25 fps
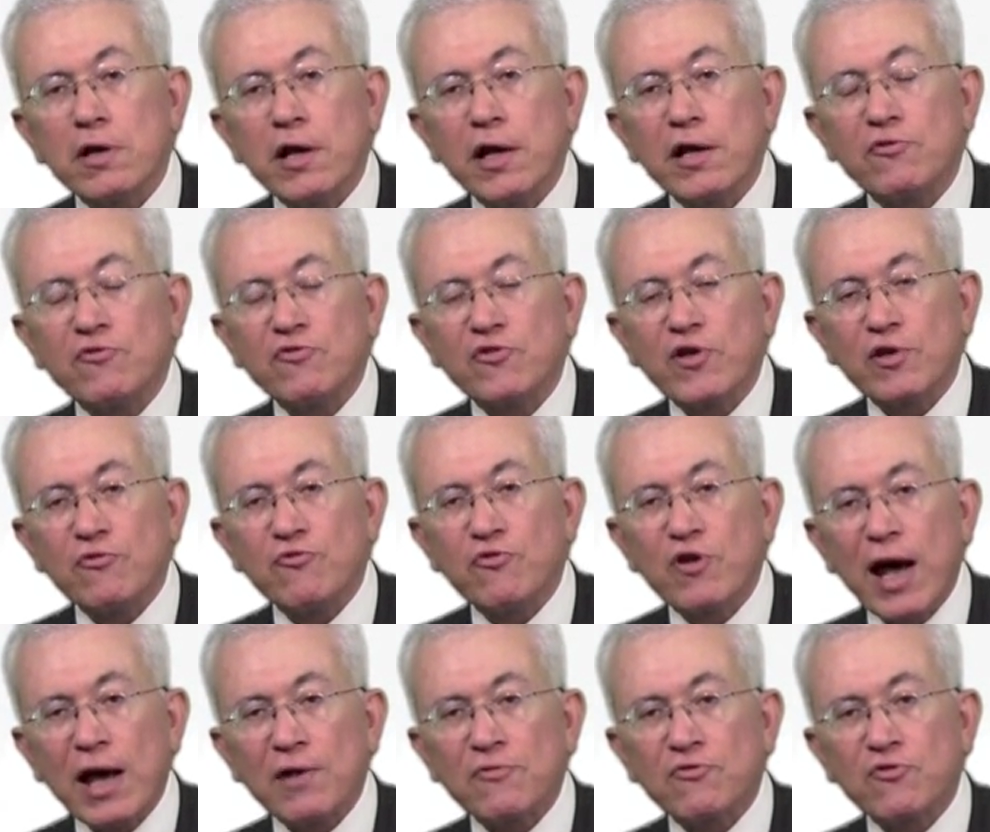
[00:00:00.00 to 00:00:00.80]
it
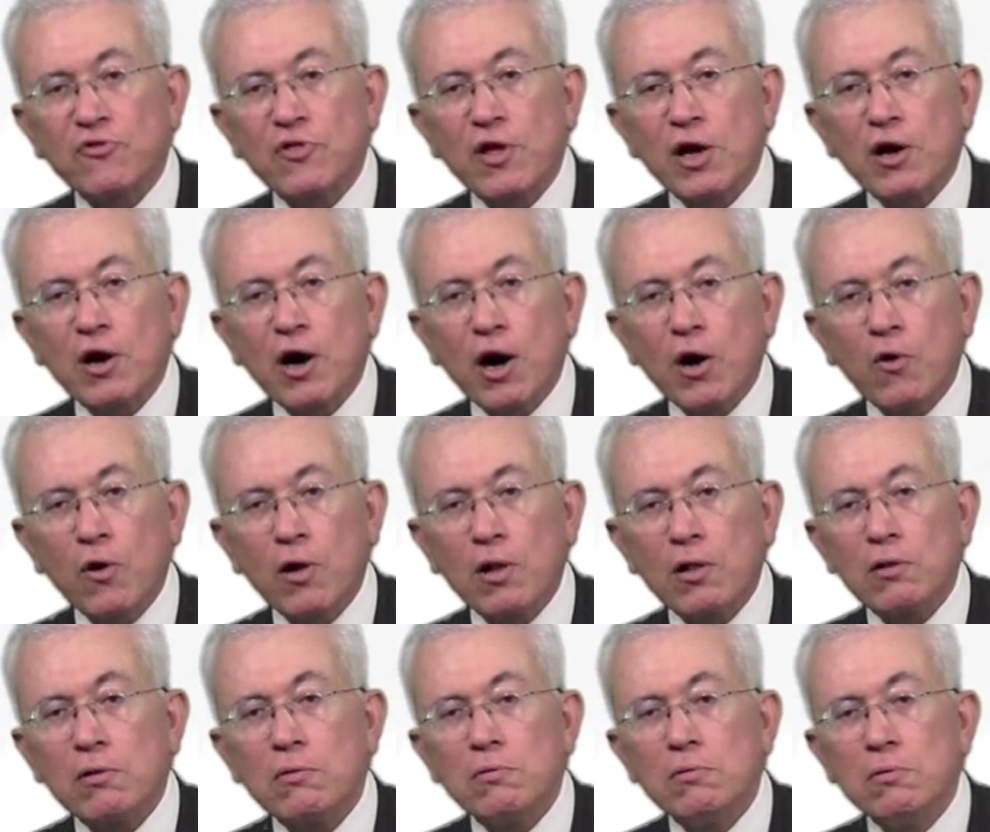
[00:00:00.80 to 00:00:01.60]
suggests the
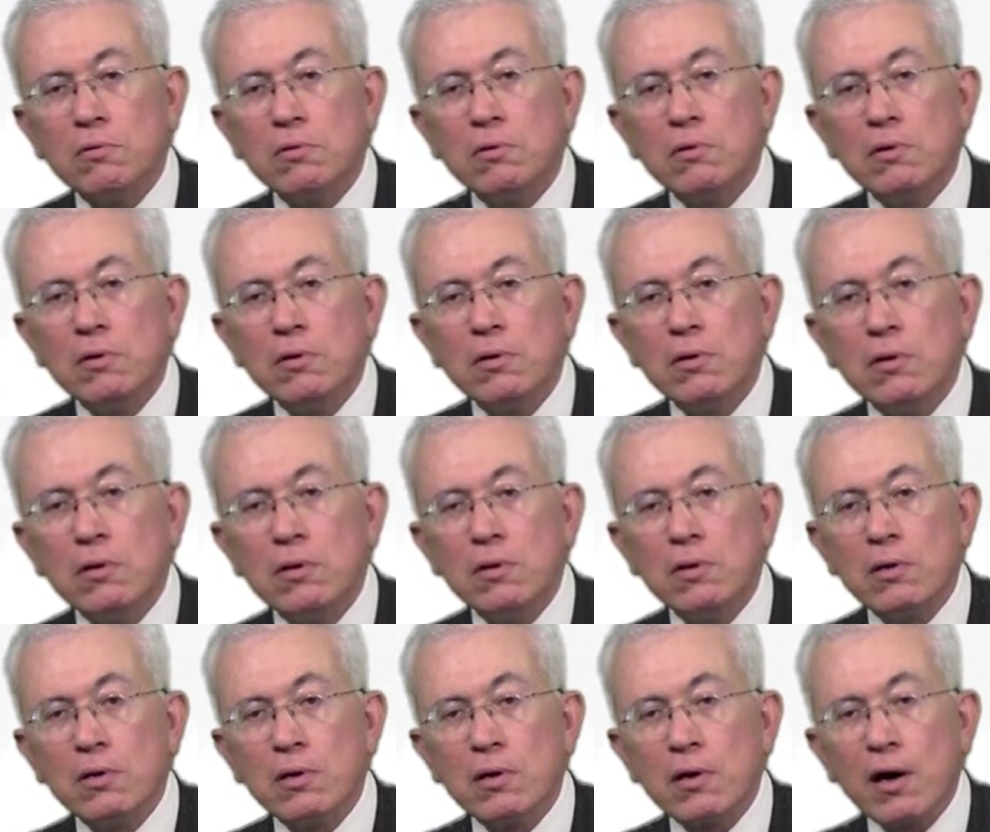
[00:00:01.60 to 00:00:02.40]
goal
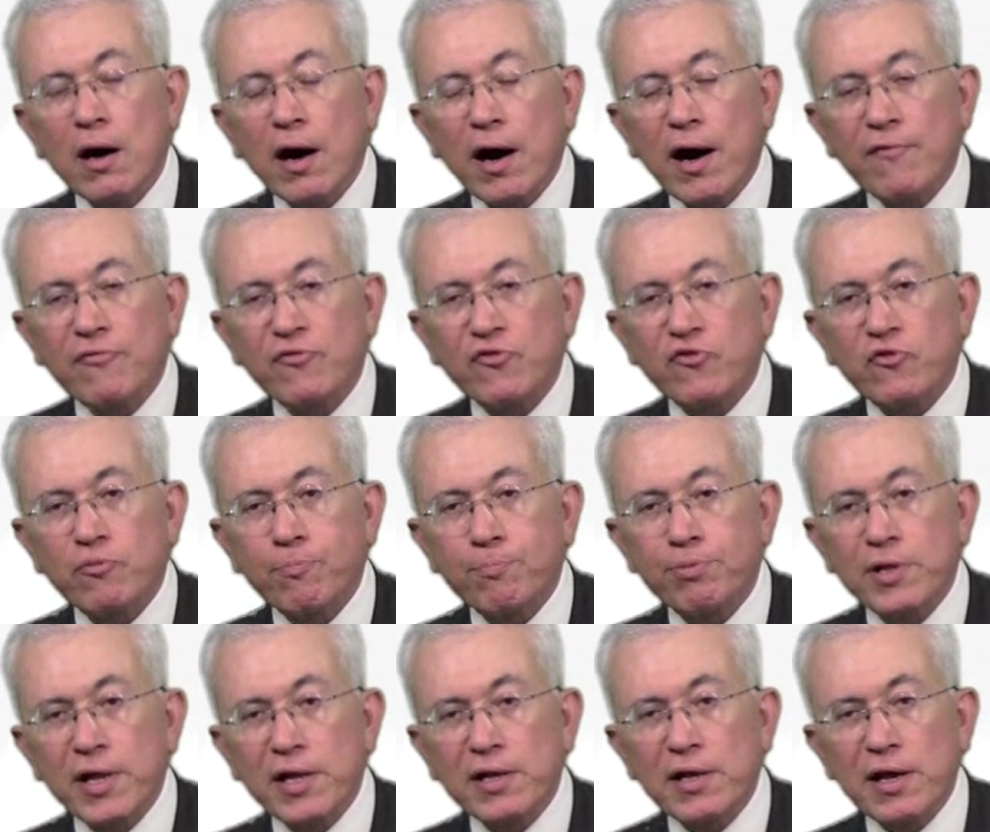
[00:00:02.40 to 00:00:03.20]
of
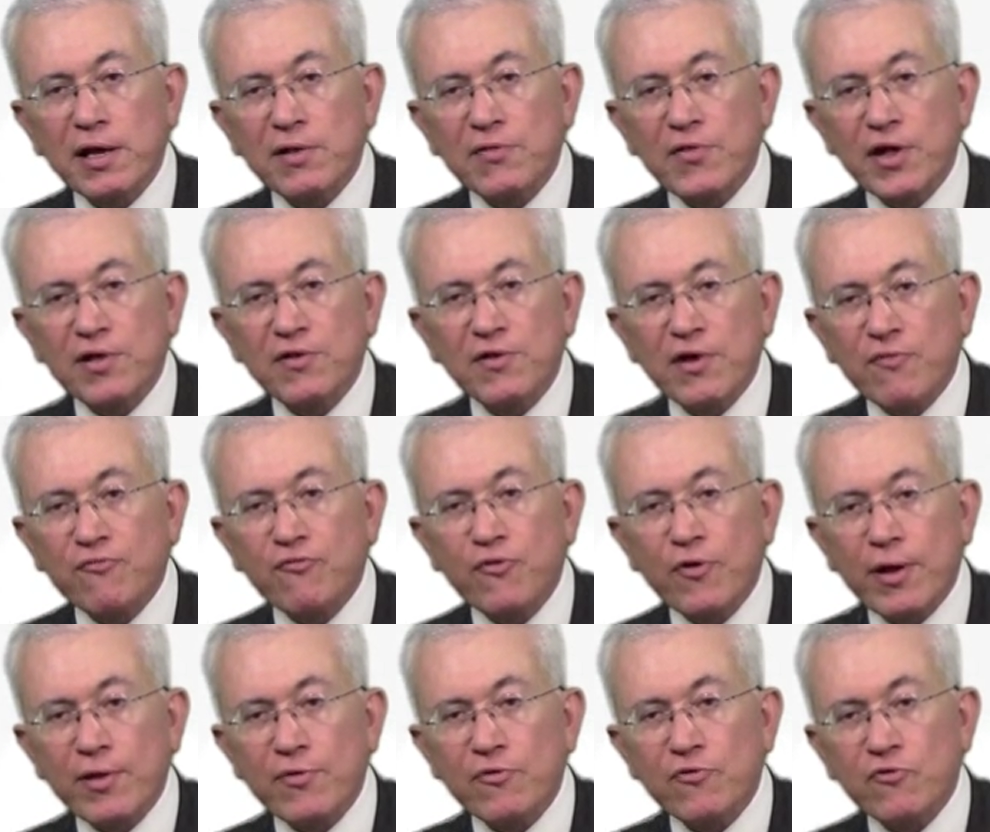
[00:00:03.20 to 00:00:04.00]
splitting the
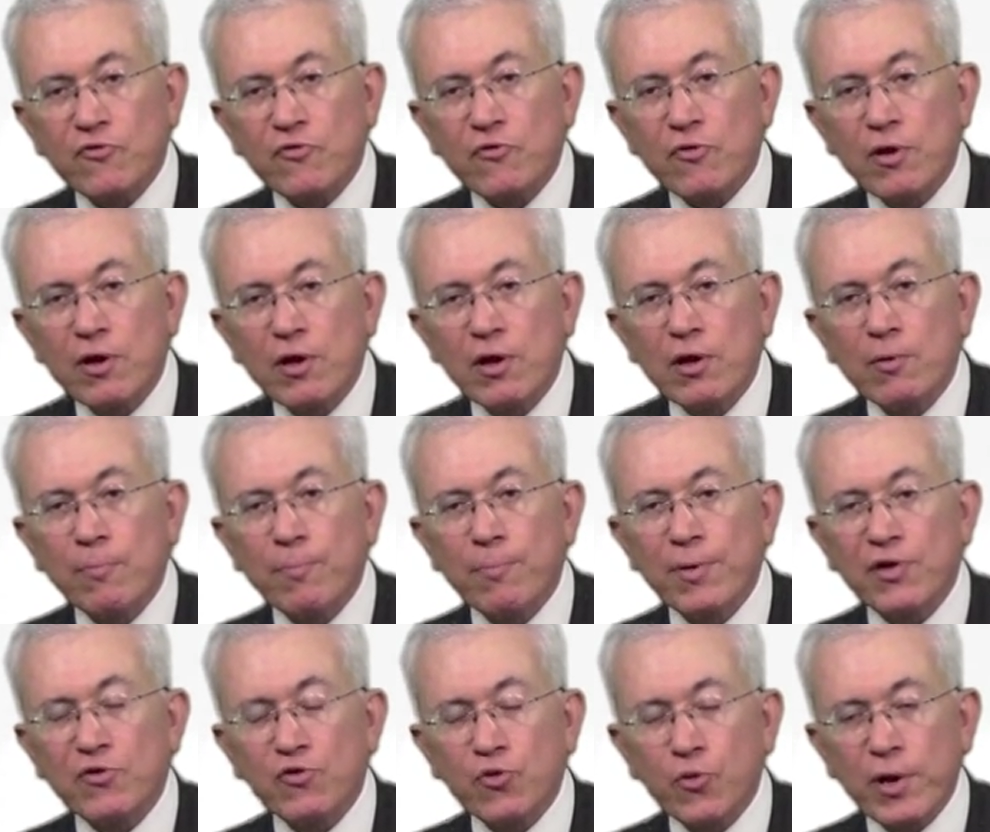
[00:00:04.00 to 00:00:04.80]
difference
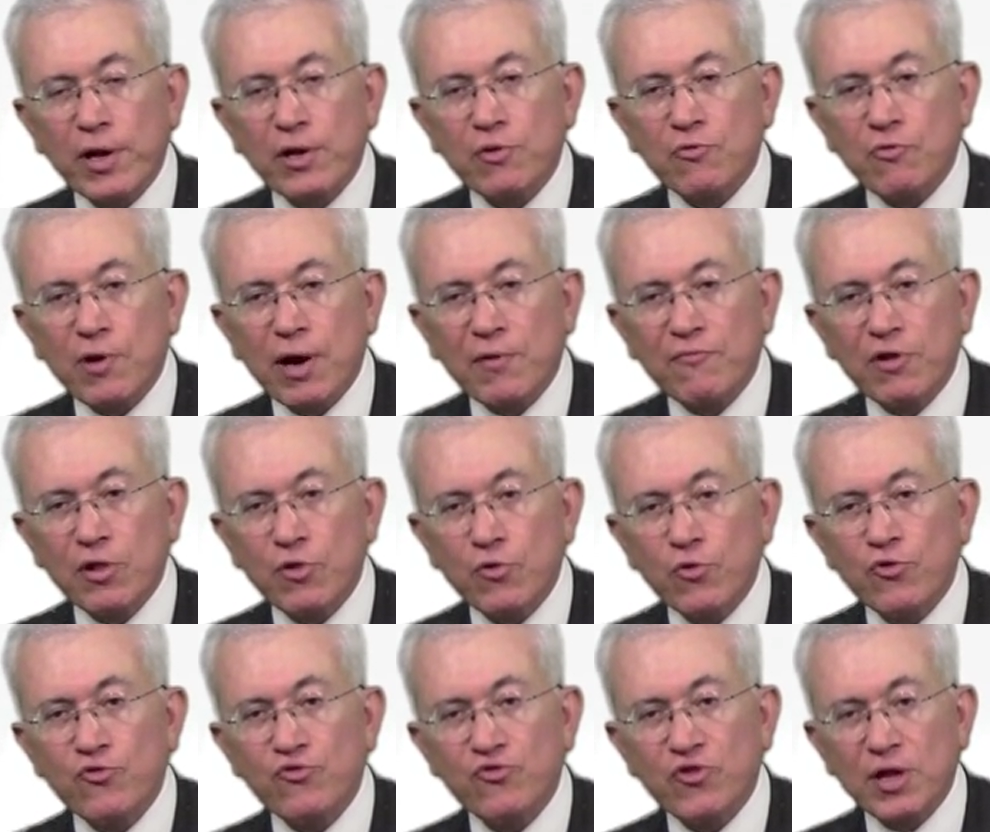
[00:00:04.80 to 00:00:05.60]
between
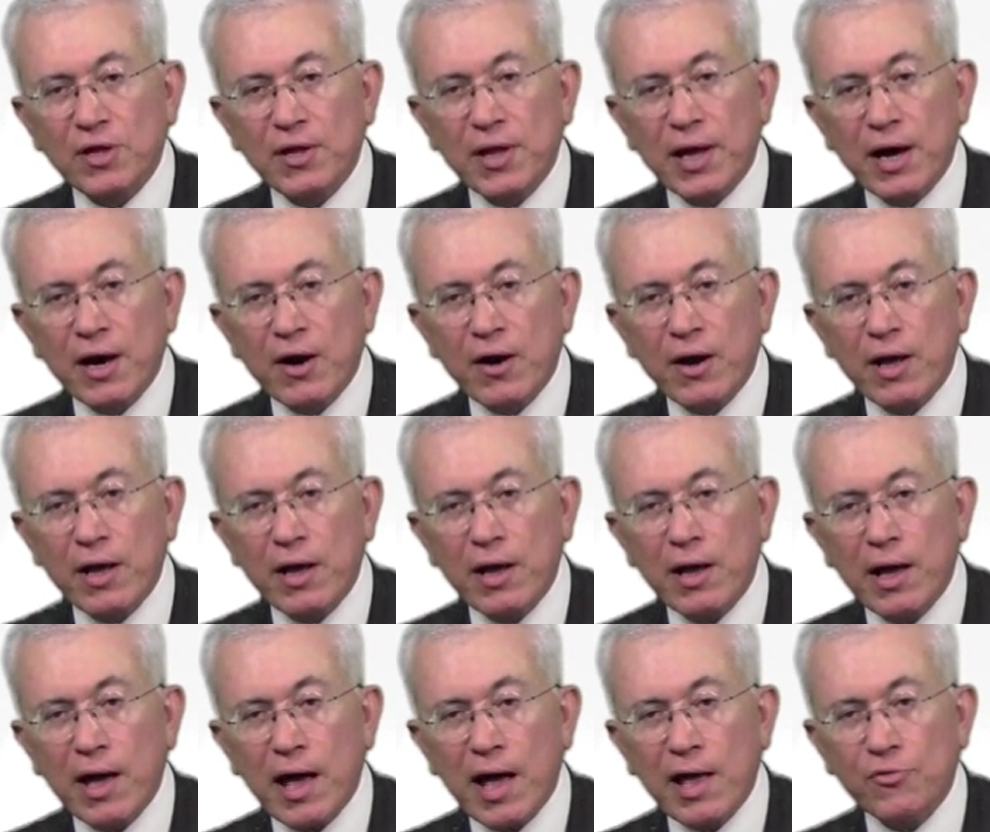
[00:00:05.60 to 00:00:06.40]

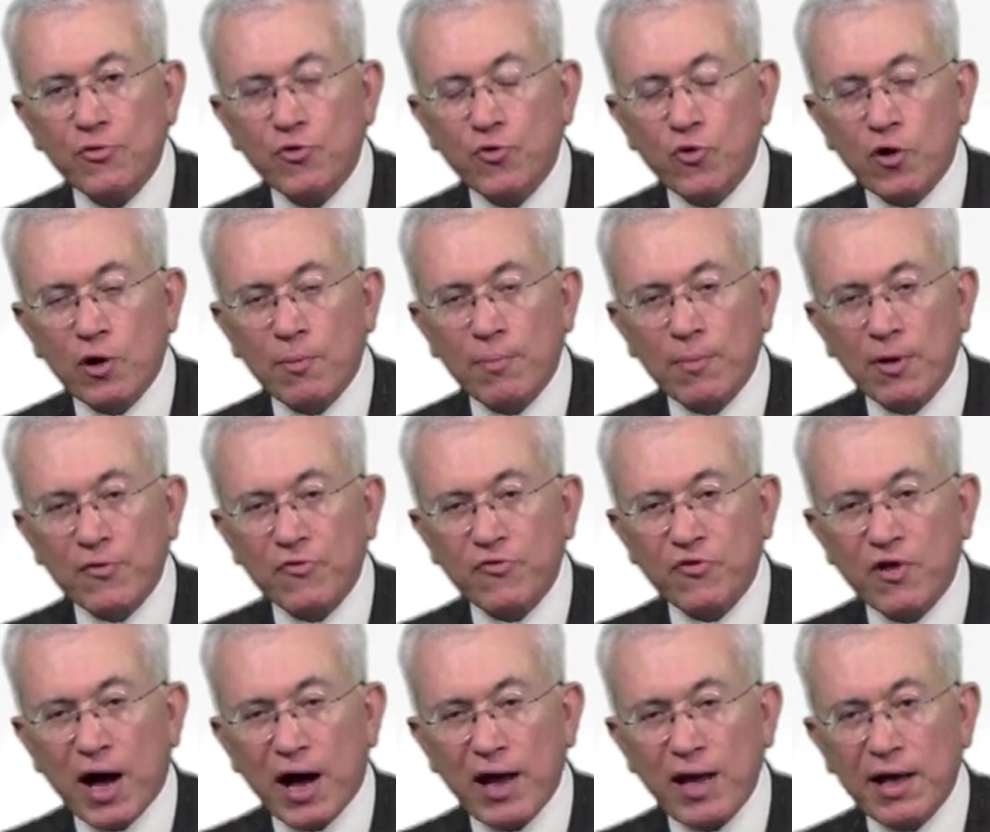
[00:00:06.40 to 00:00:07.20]
revolutionary and
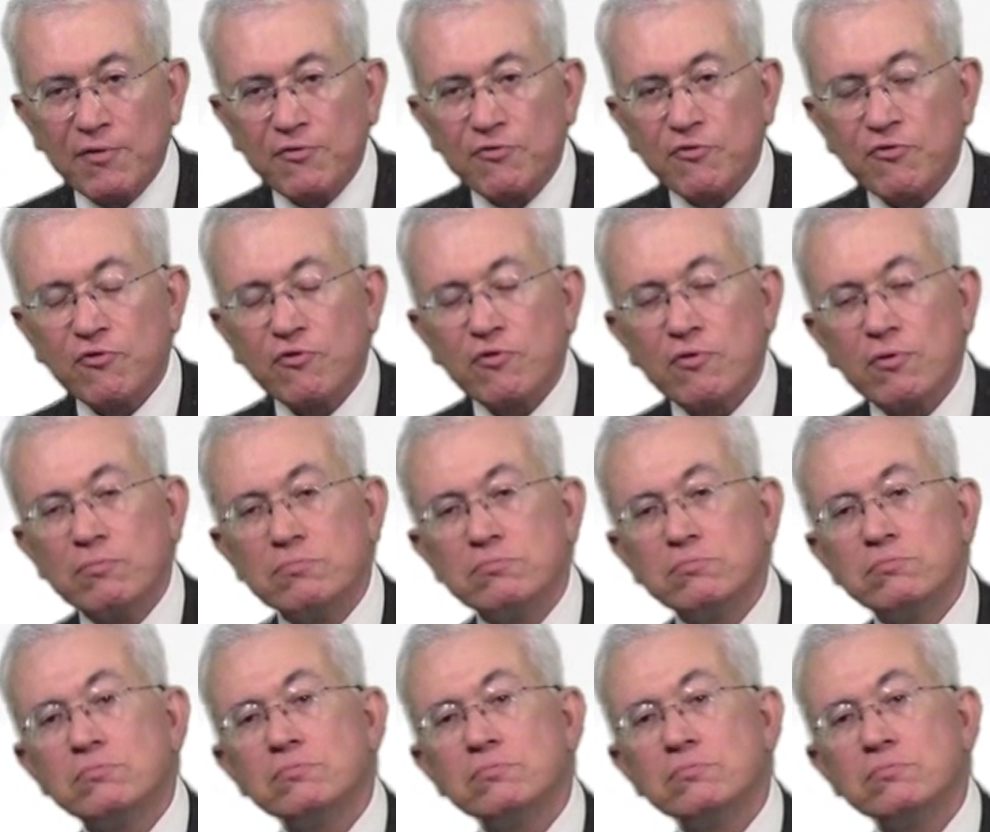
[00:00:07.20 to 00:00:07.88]
normal science